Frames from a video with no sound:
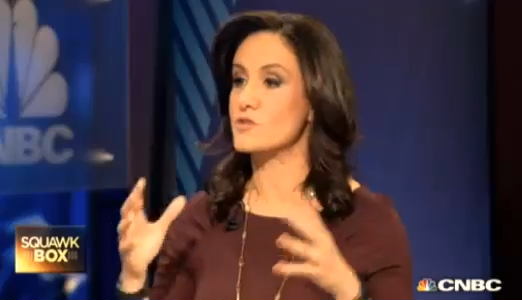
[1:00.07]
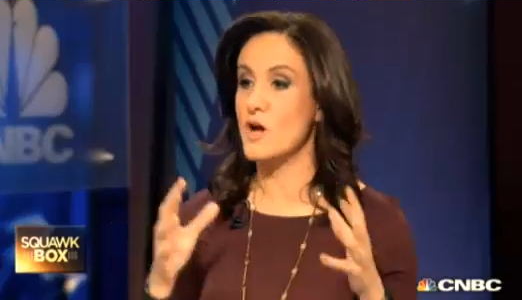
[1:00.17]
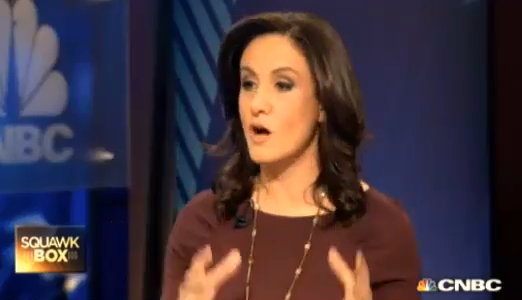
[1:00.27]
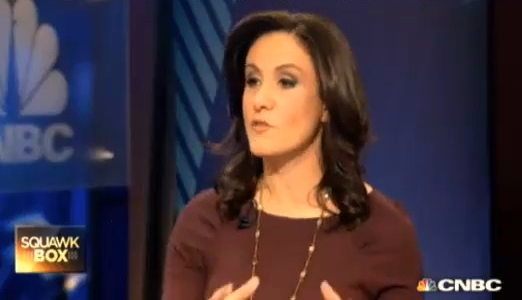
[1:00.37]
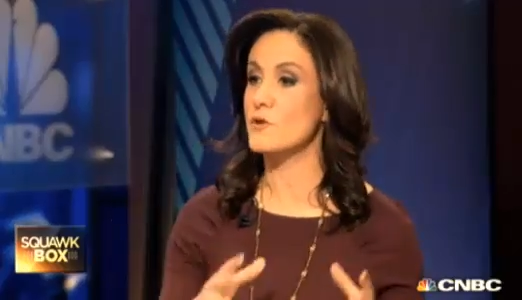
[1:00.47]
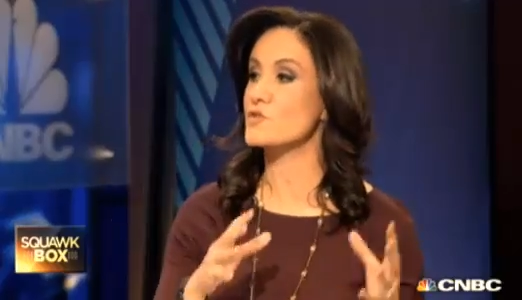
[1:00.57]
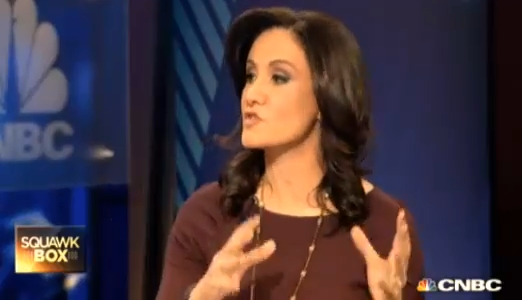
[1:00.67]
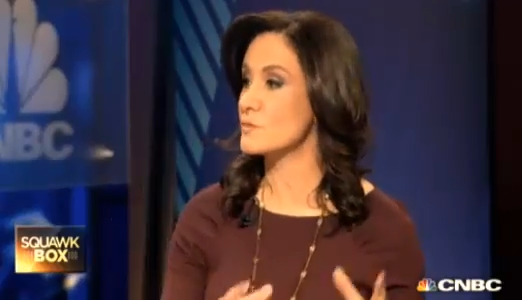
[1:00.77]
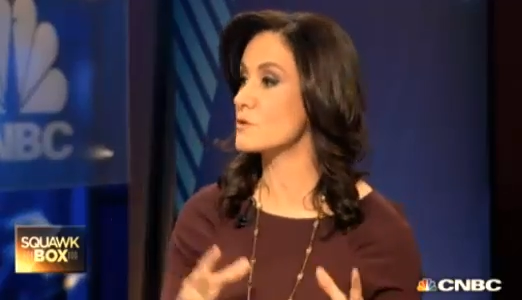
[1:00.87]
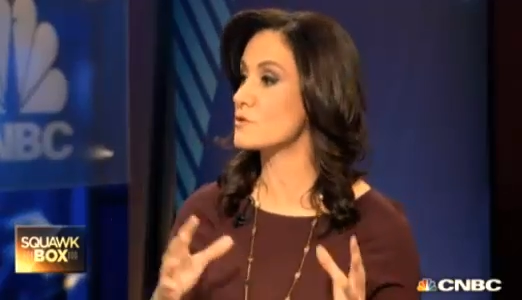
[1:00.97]
to other
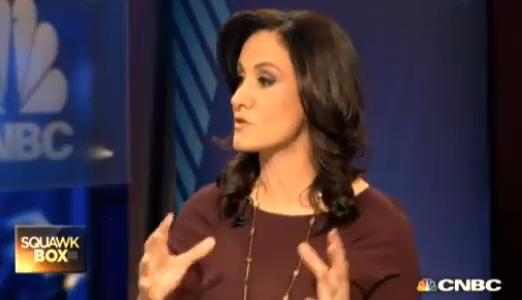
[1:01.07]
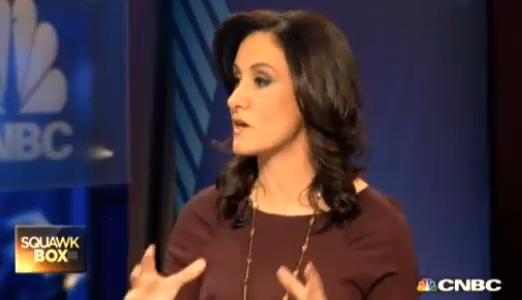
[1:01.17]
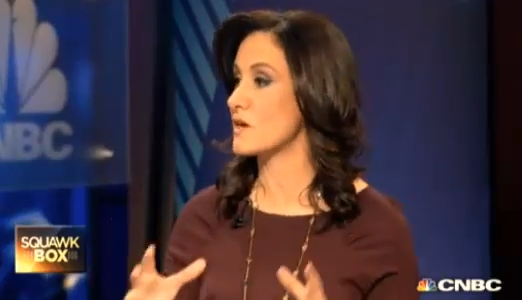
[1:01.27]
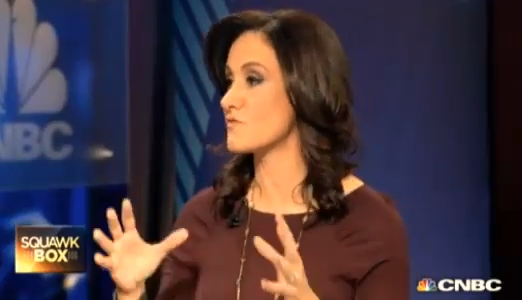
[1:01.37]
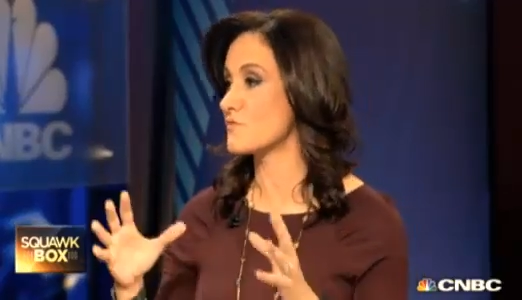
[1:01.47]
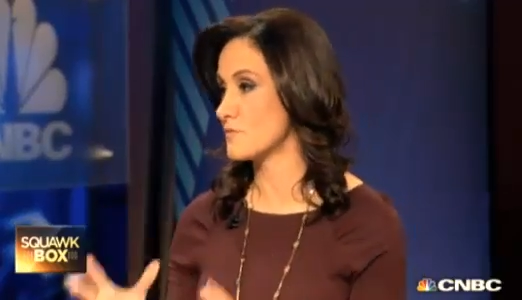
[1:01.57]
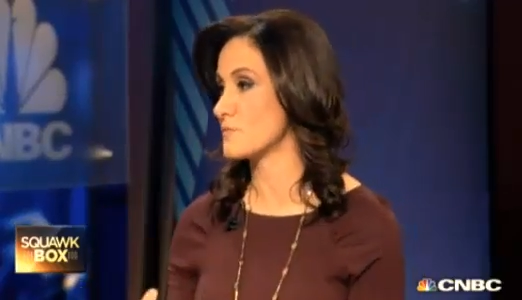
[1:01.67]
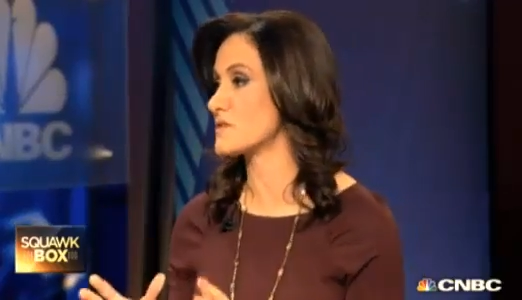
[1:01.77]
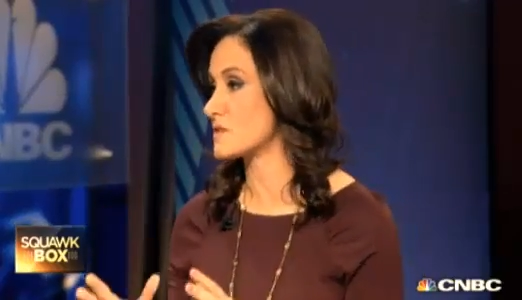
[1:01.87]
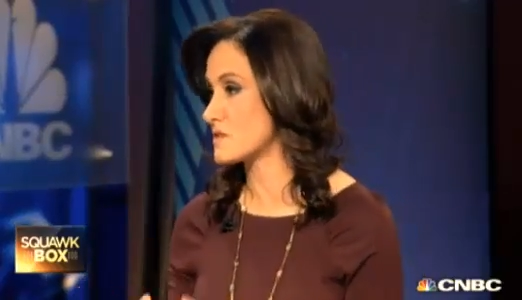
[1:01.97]
similar types of
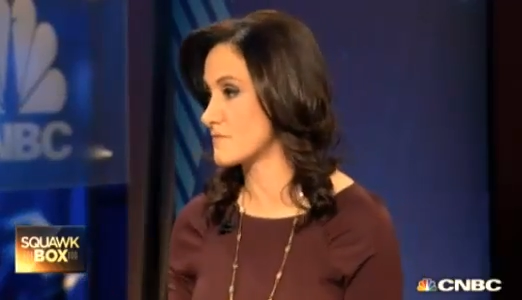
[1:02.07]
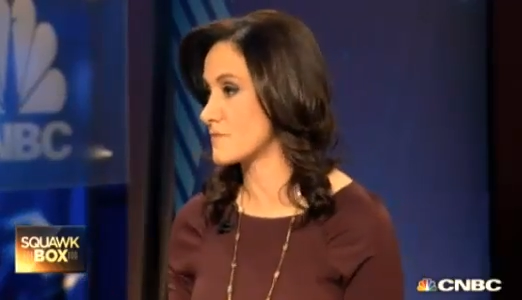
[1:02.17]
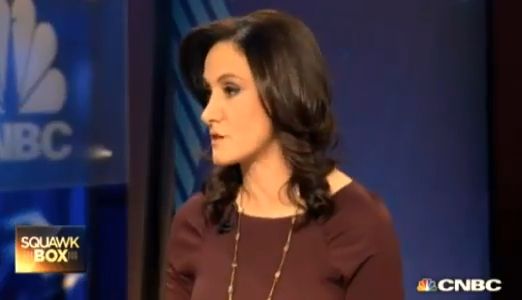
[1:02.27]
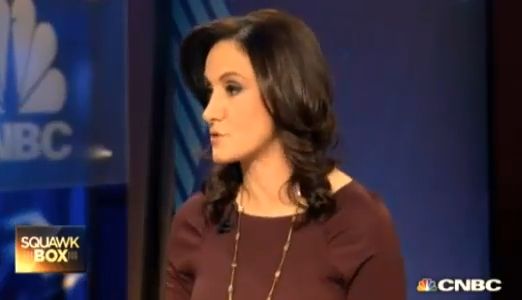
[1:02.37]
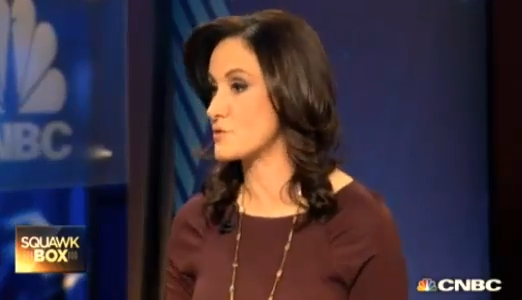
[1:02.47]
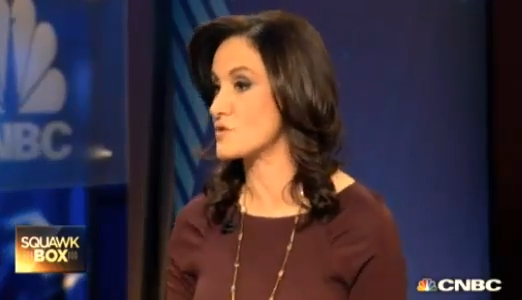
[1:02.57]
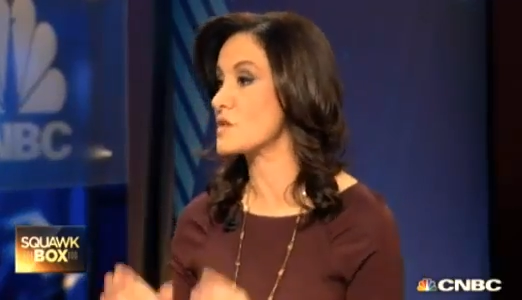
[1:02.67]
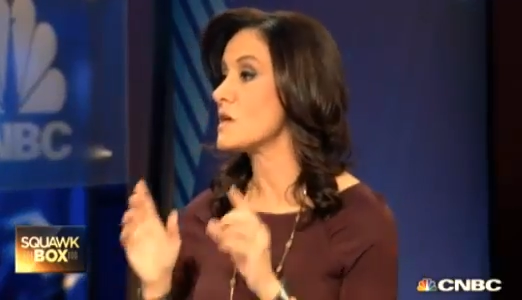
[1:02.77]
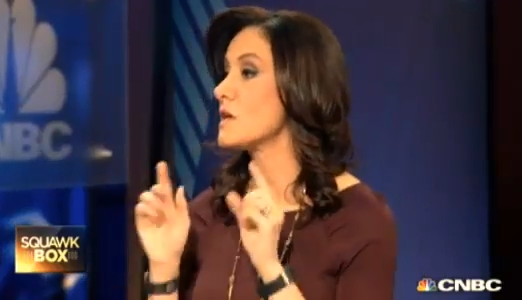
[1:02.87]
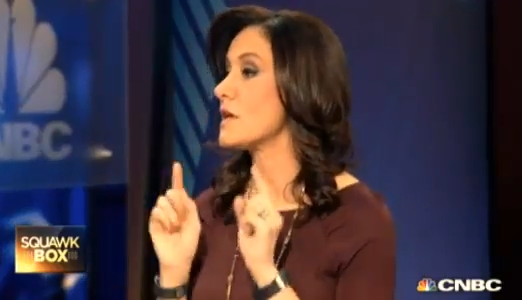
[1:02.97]
movements in different countries,
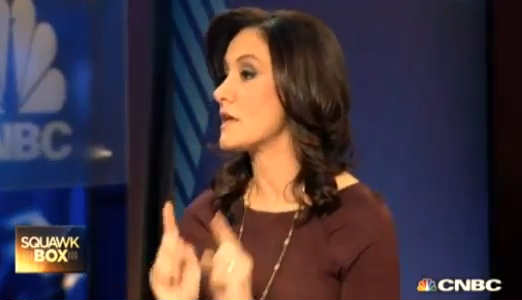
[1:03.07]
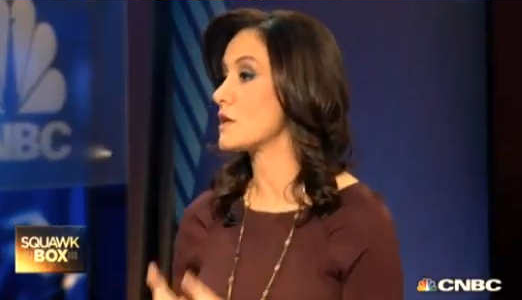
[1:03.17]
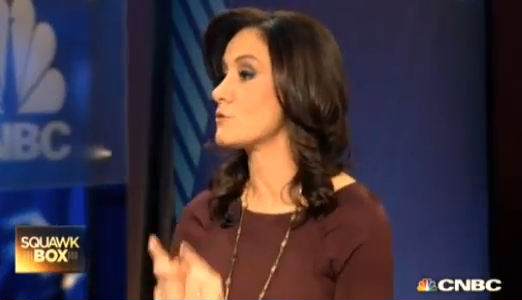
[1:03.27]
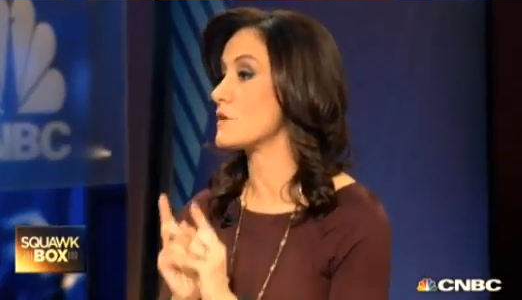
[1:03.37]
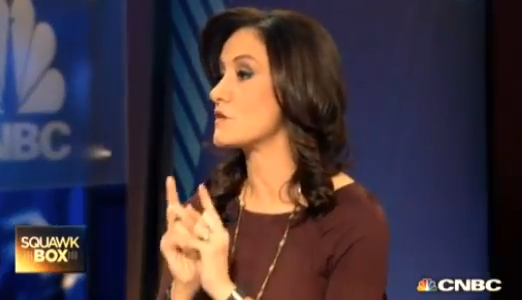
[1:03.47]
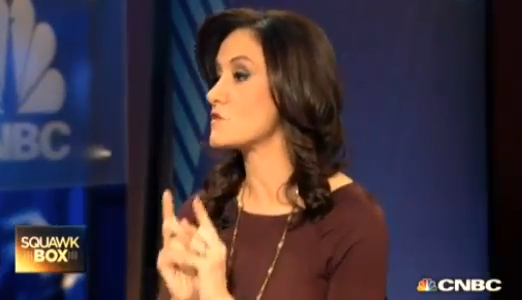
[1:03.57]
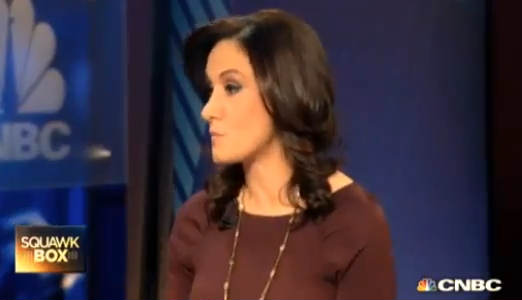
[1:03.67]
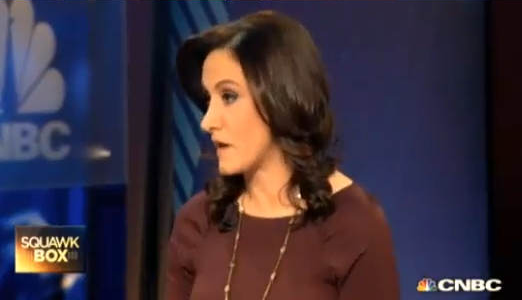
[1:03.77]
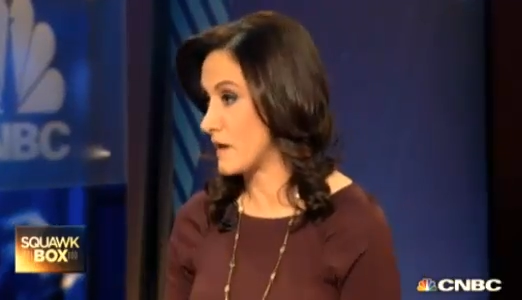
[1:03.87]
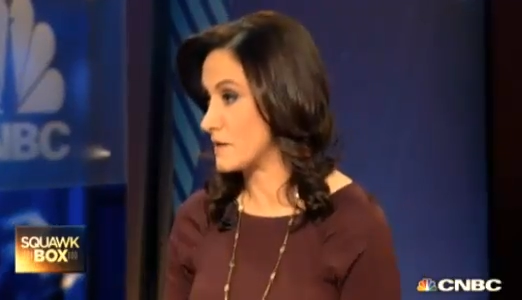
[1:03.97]
including
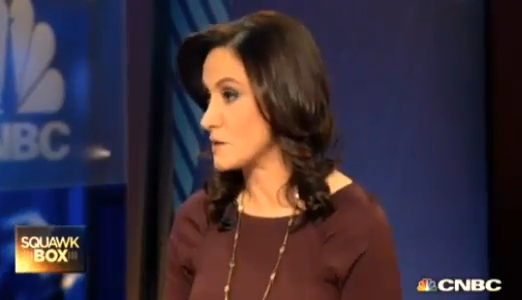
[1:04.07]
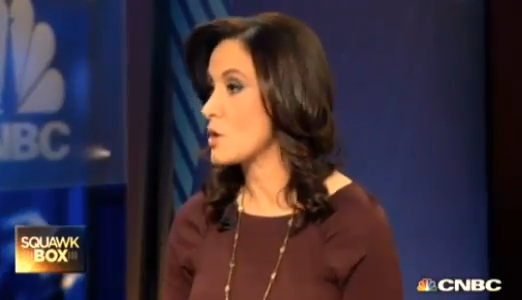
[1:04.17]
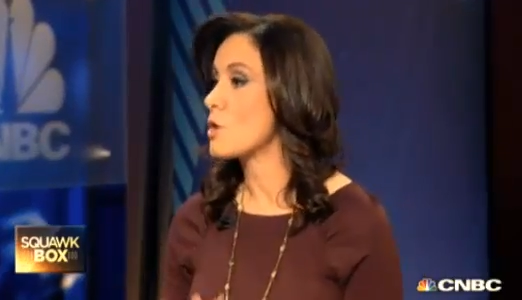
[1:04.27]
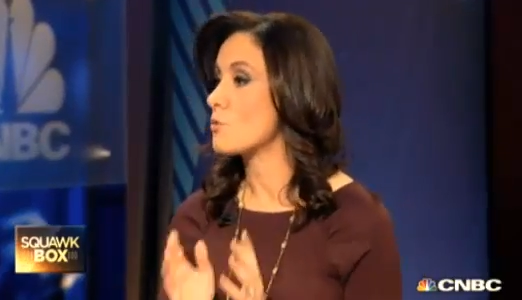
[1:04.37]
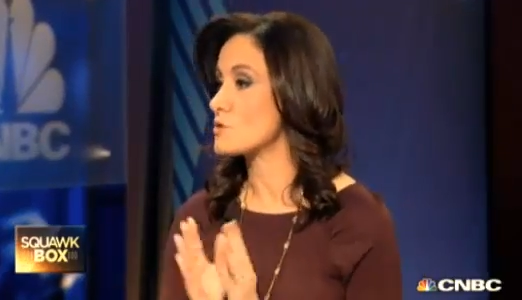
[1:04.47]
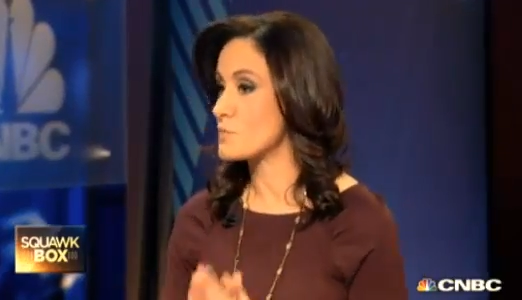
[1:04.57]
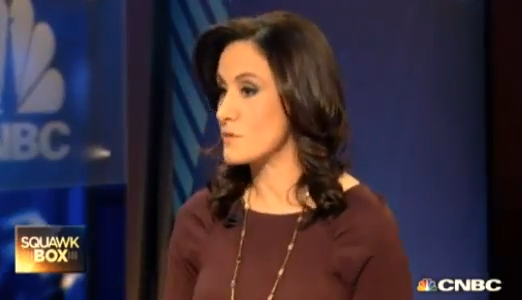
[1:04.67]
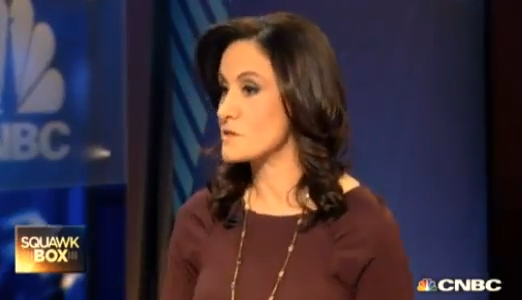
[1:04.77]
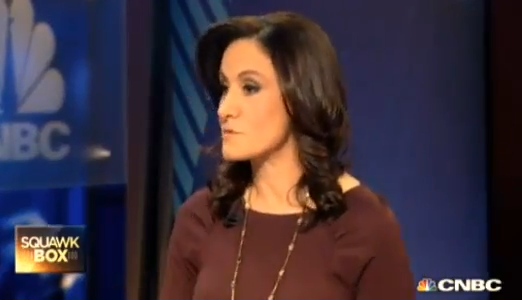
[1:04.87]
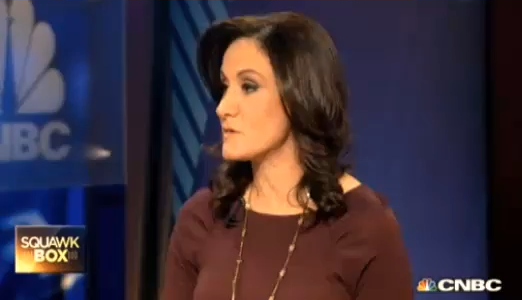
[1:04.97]
Spain. Which
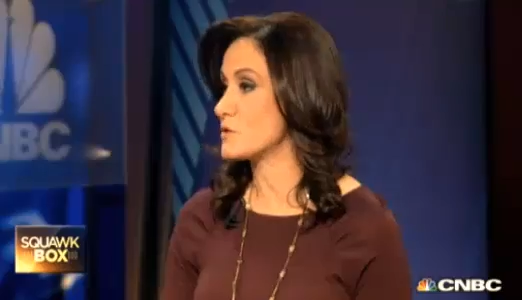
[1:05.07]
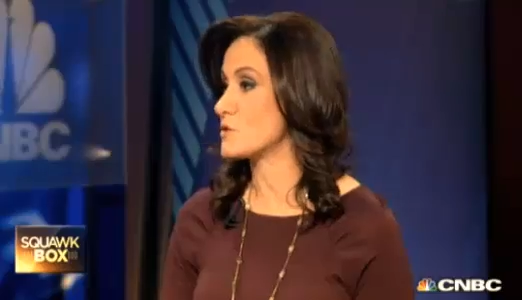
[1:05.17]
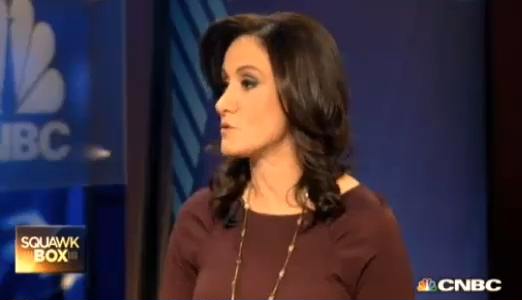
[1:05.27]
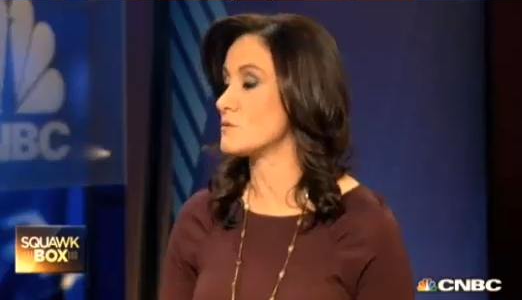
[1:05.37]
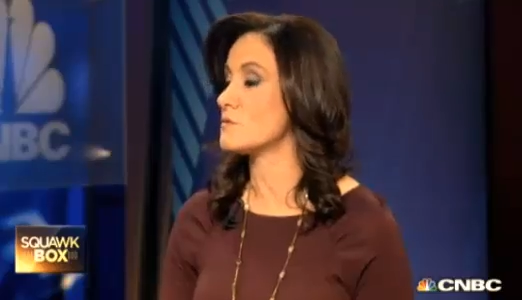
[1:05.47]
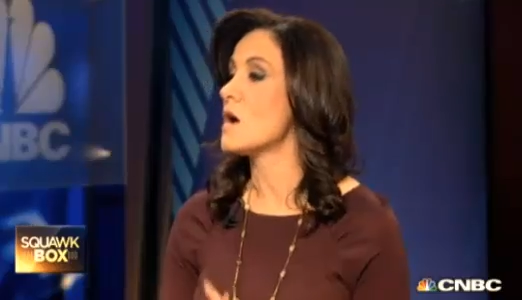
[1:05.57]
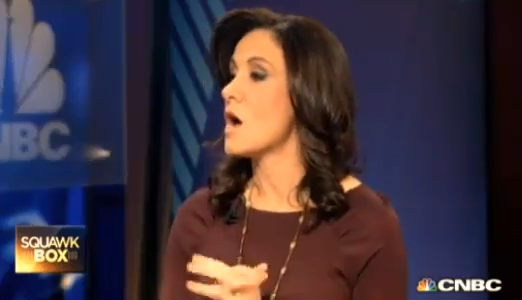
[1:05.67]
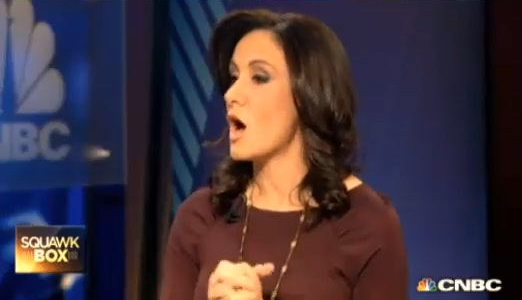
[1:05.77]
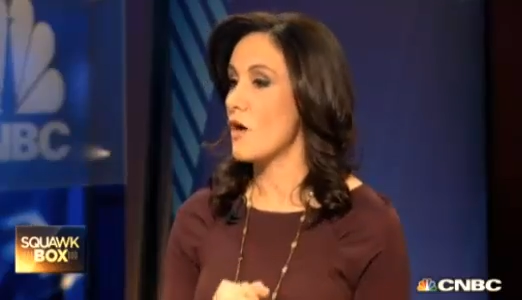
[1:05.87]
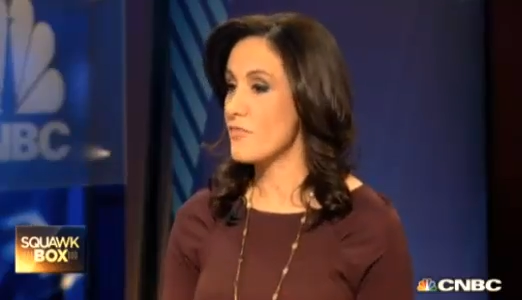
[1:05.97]
brings me to
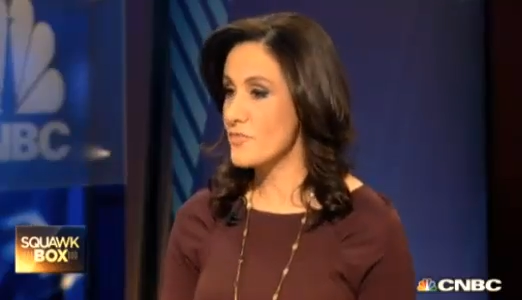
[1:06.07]
a